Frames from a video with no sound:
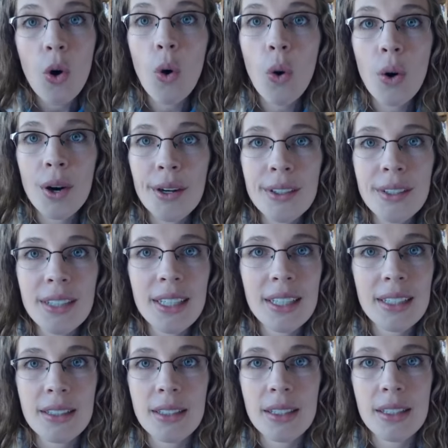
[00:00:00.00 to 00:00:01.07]
or
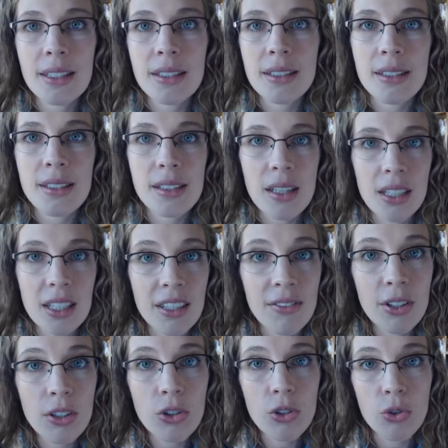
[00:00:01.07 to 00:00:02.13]
it is
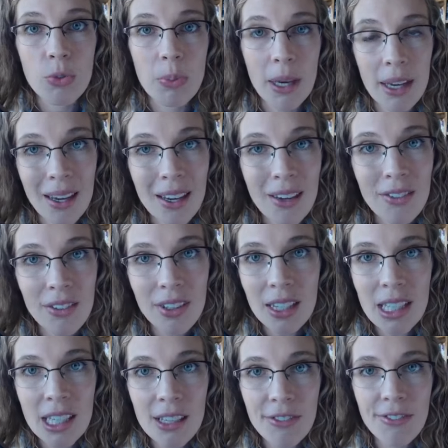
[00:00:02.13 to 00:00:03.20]
giving you pain
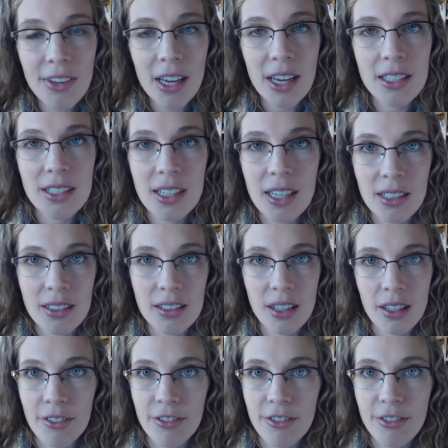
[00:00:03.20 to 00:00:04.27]
relief as an
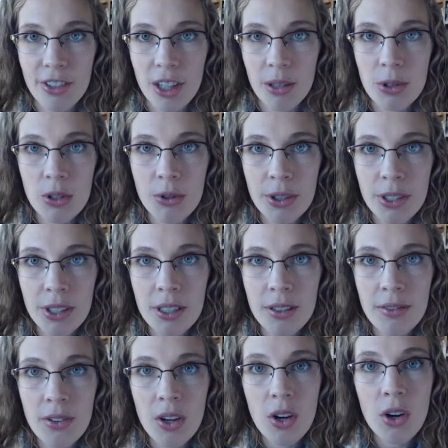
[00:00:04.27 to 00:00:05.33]
anti-inflammatory,
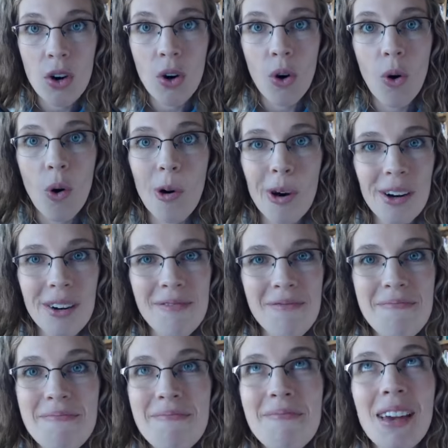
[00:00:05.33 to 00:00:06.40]
or
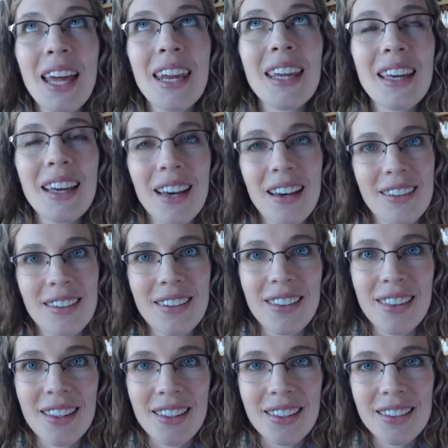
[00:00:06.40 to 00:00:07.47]
many other
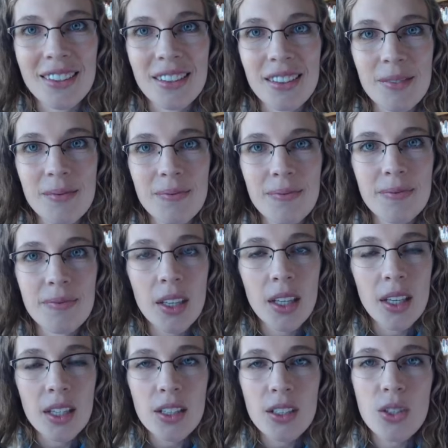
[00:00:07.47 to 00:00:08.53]
things.
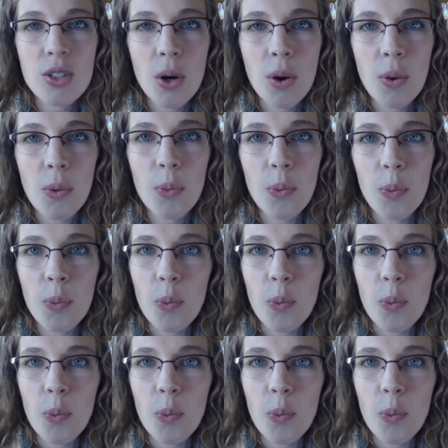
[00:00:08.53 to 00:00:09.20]
So